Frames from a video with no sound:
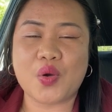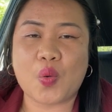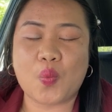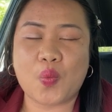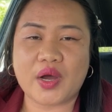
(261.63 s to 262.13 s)

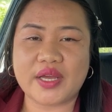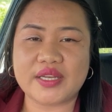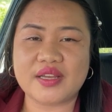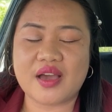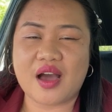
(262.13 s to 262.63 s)

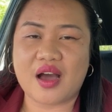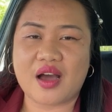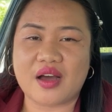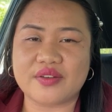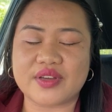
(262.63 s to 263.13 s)
one
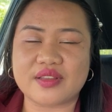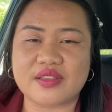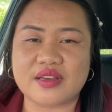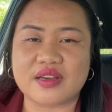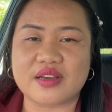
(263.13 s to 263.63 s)
of
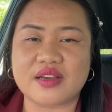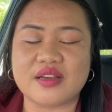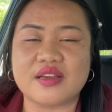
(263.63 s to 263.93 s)
the